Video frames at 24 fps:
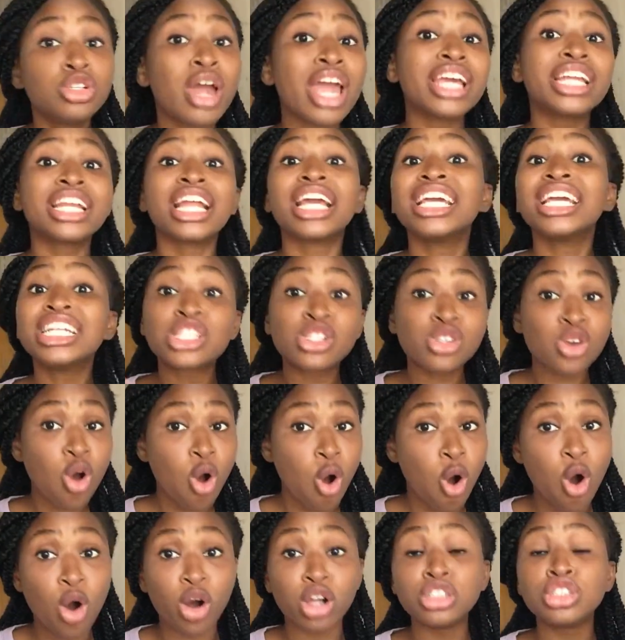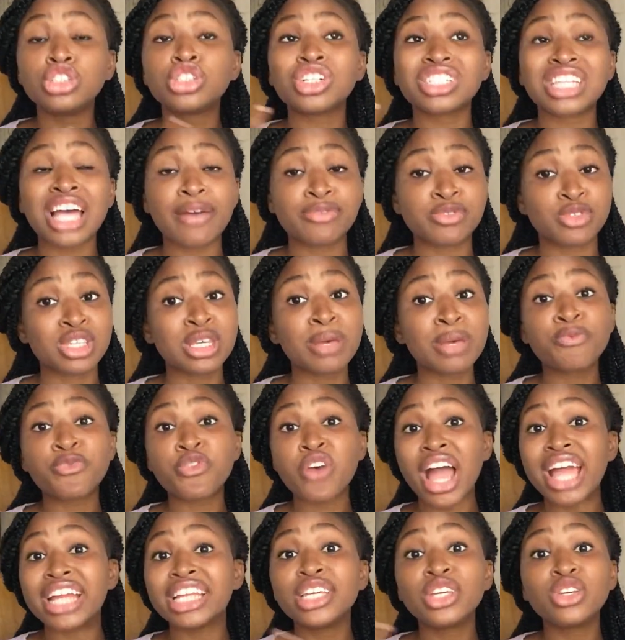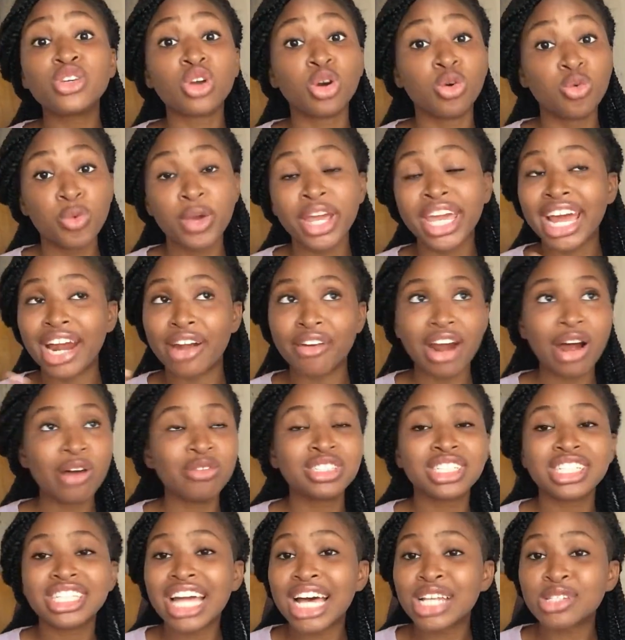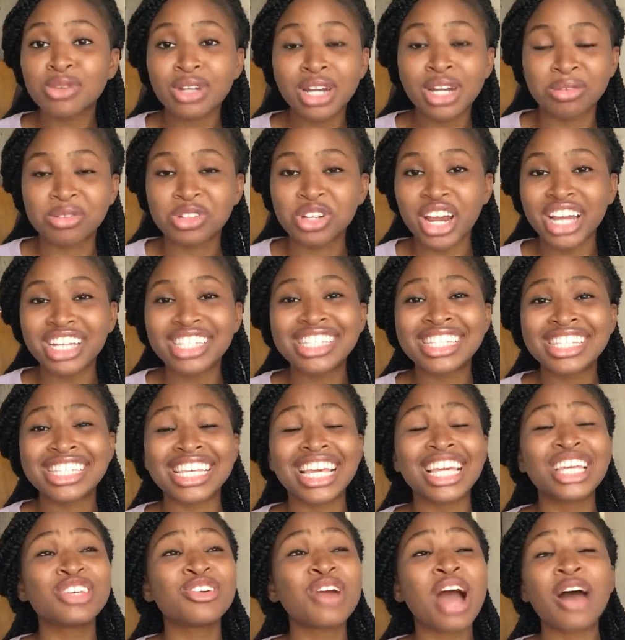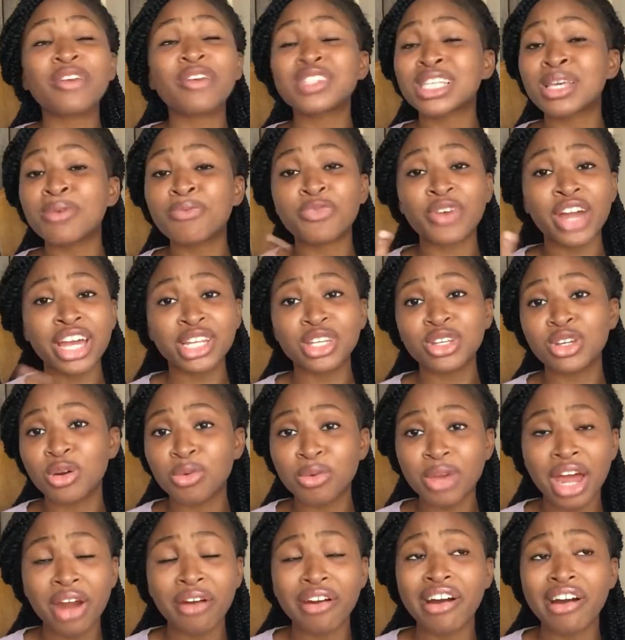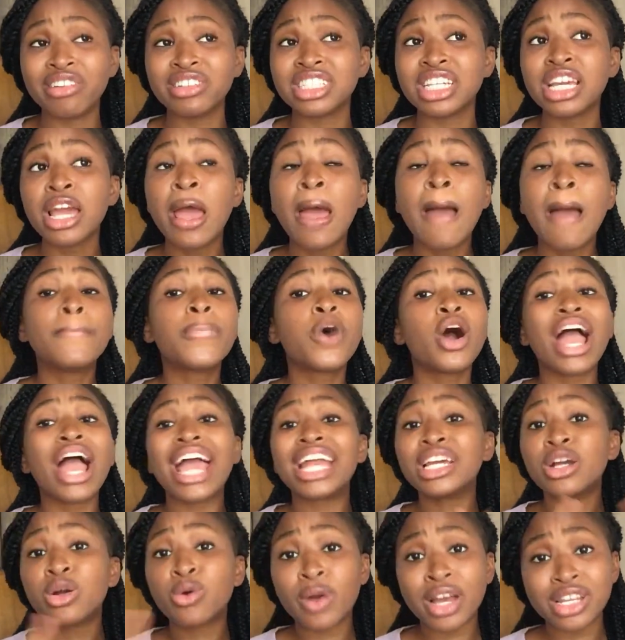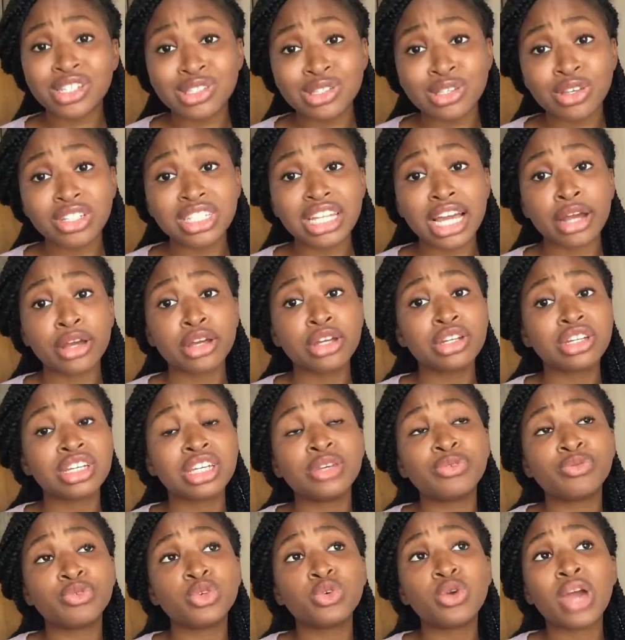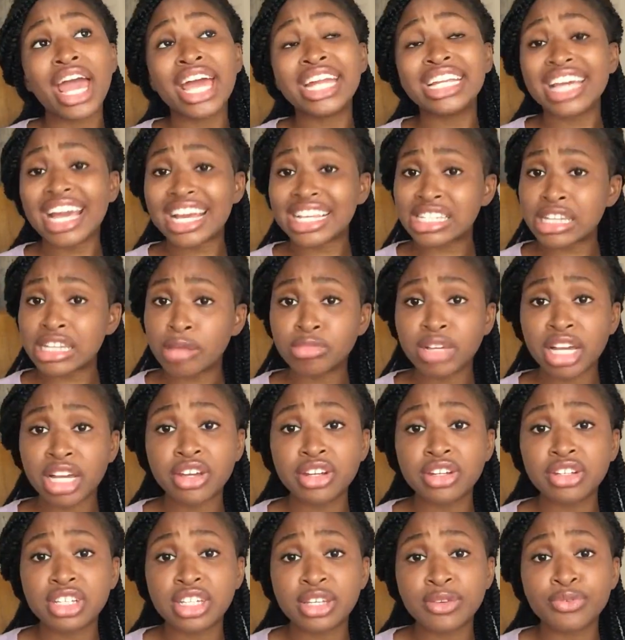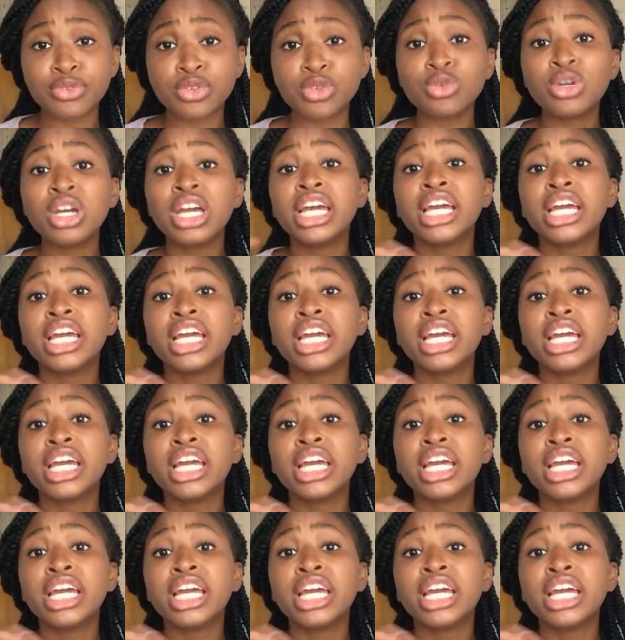in it all, you just have to keep finding your way around it. That's what I'm trying to say. You have to keep finding your way around it. But any question they're going to give you, any exam they're going to give you,